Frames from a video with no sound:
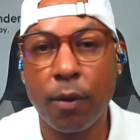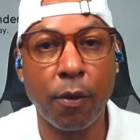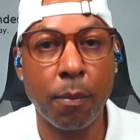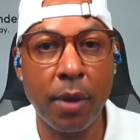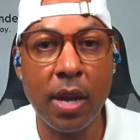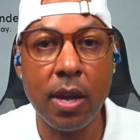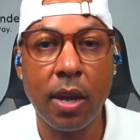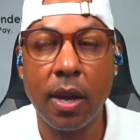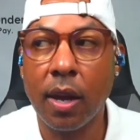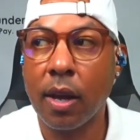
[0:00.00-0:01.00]
For me,
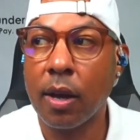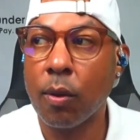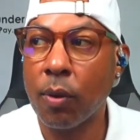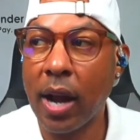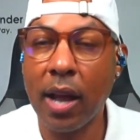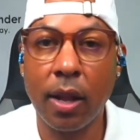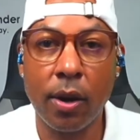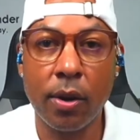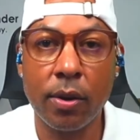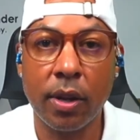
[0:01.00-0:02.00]
what I
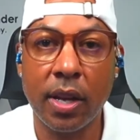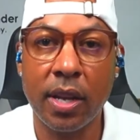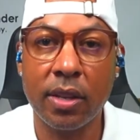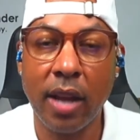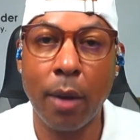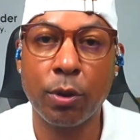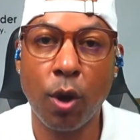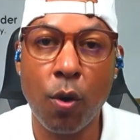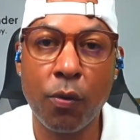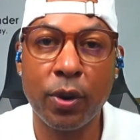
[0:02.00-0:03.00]
learned is I'm
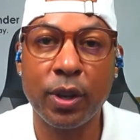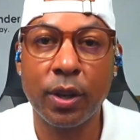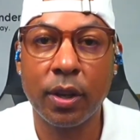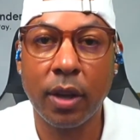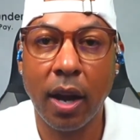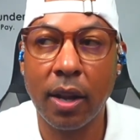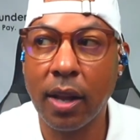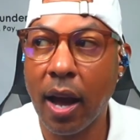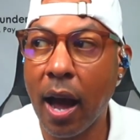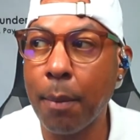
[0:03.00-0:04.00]

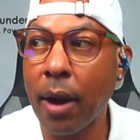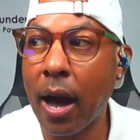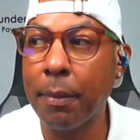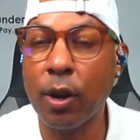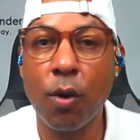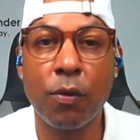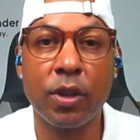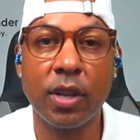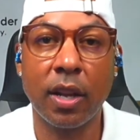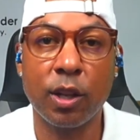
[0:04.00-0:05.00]
an
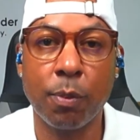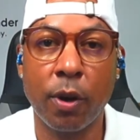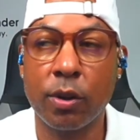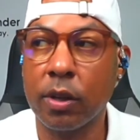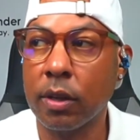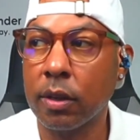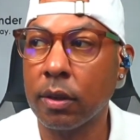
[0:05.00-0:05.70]
overzealous person.